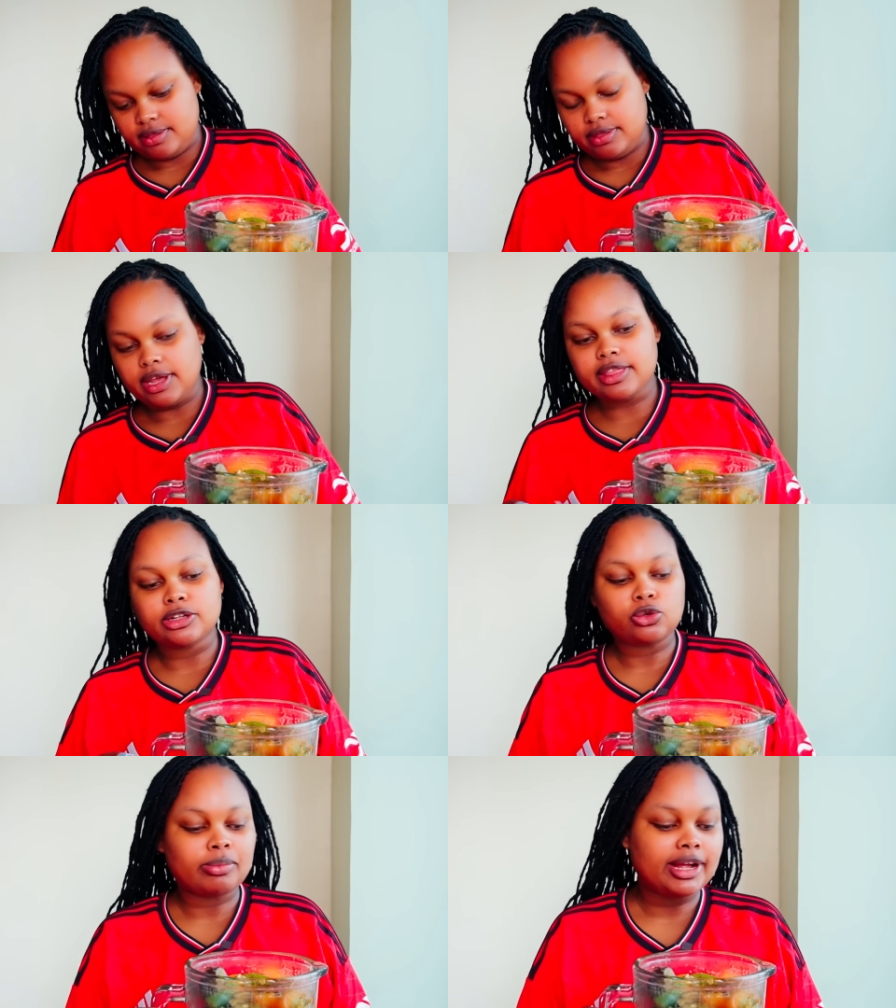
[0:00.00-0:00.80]
like the
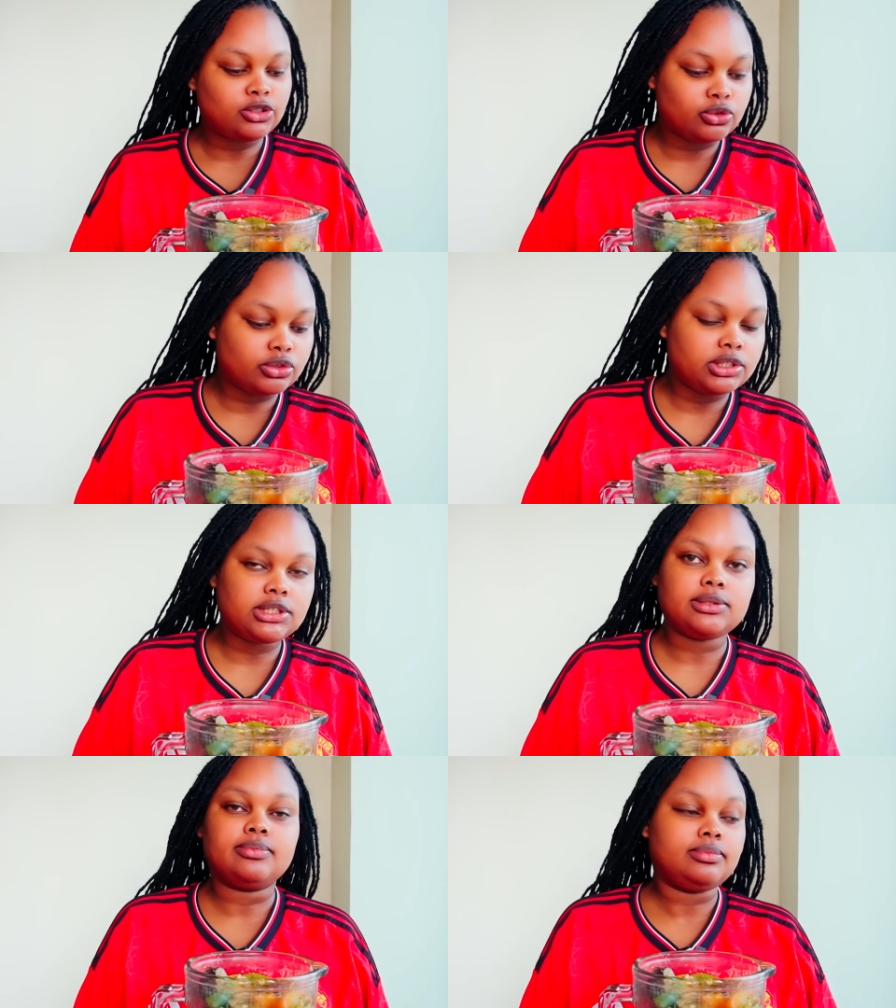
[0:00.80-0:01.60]

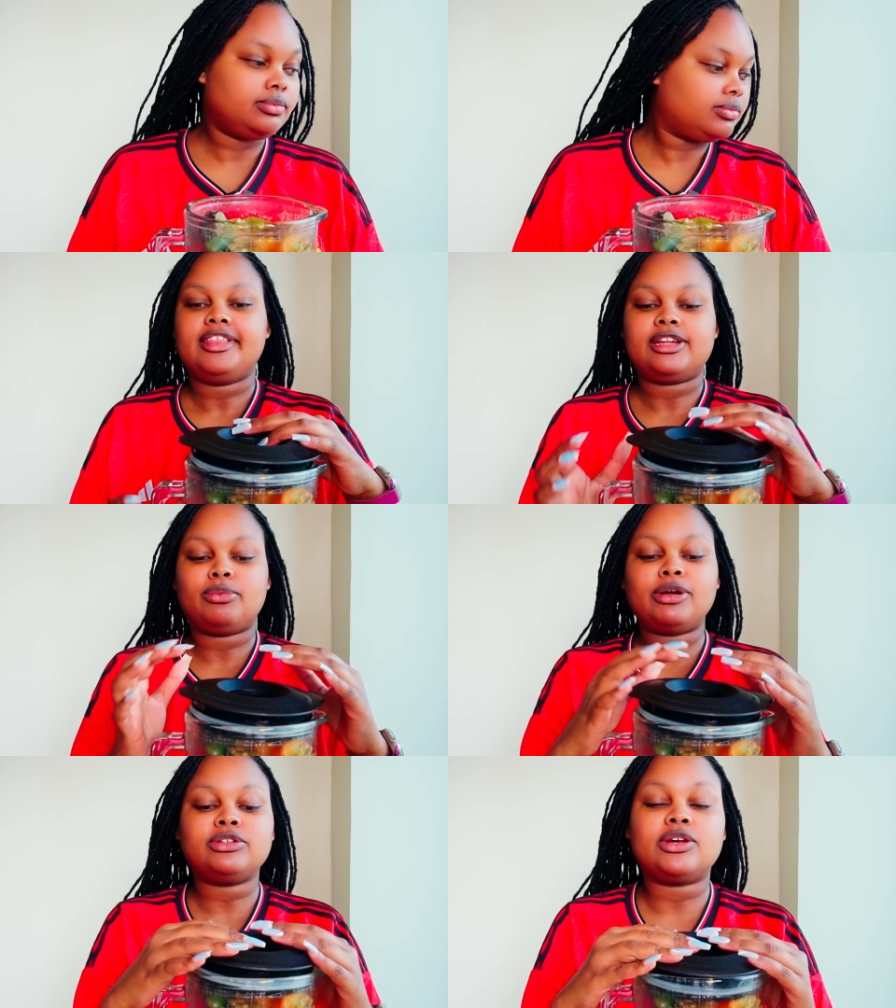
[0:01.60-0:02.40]
tomatoes
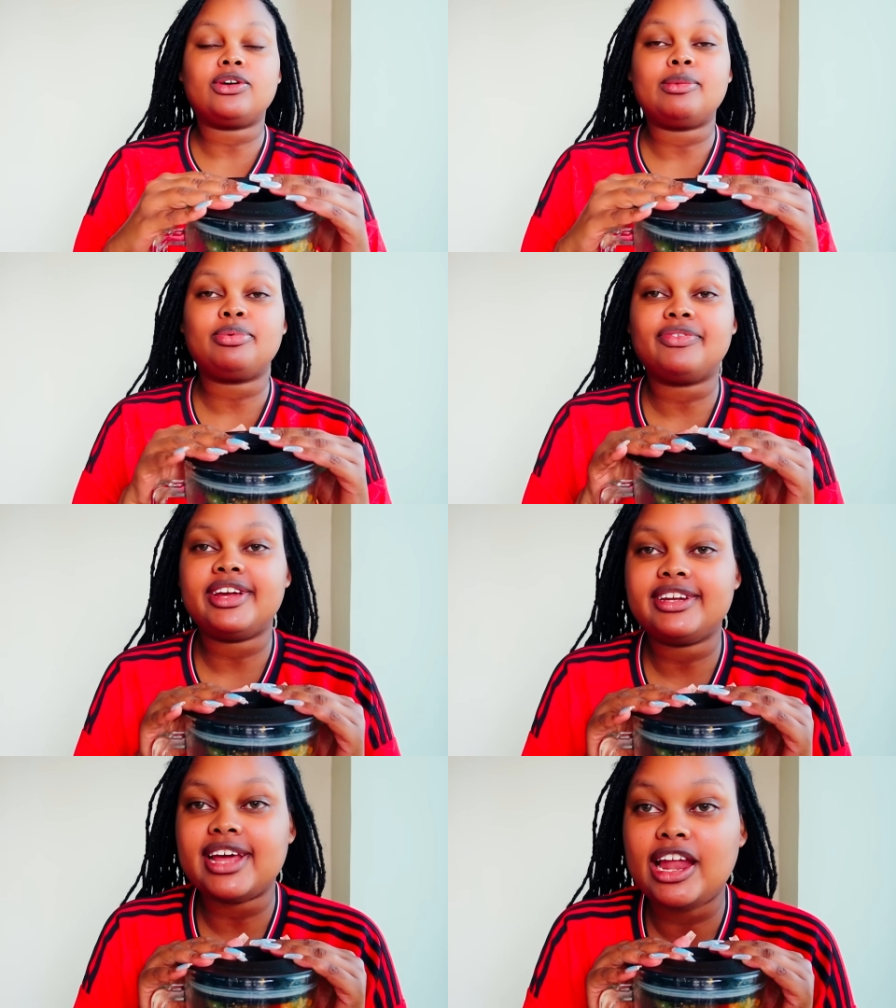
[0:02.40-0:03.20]
are gonna
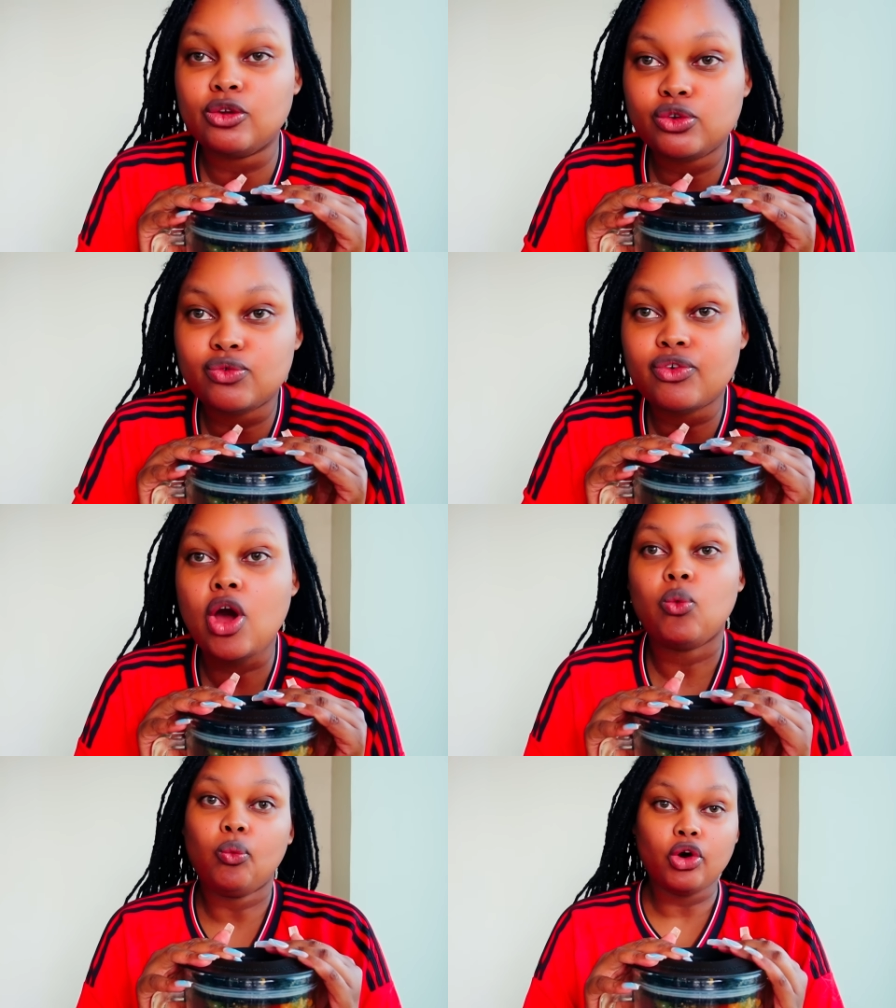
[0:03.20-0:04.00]
provide a lot of
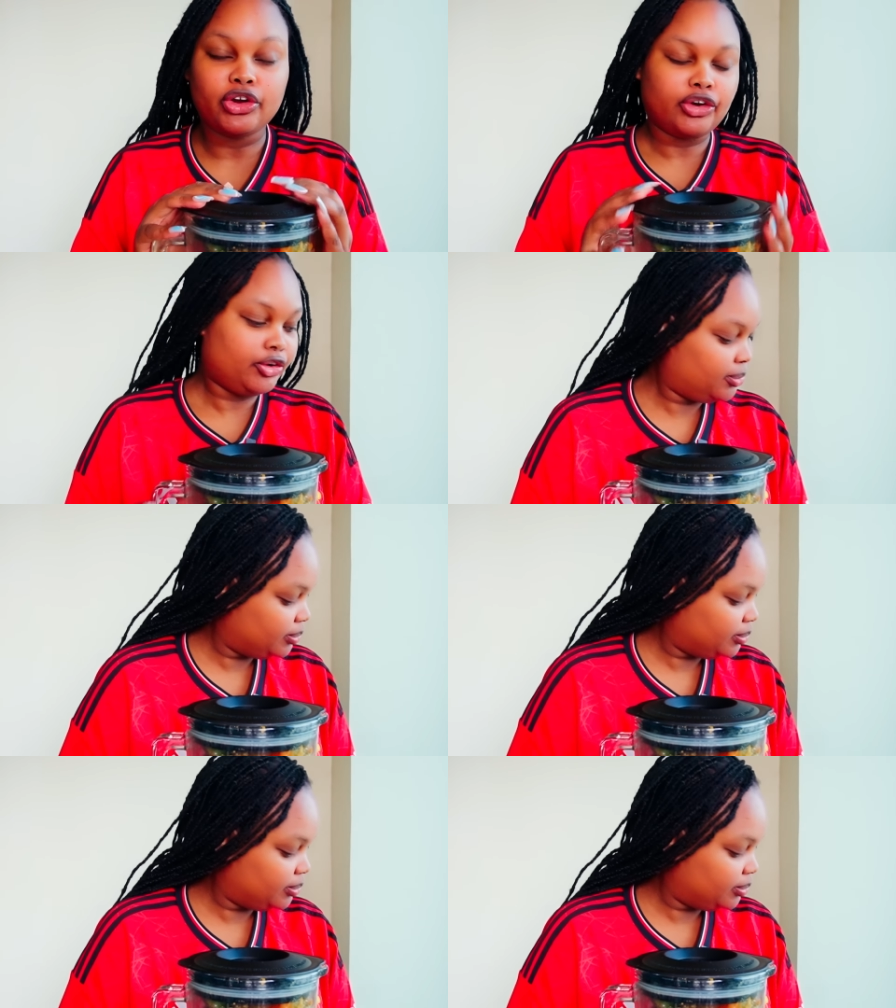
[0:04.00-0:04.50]
water.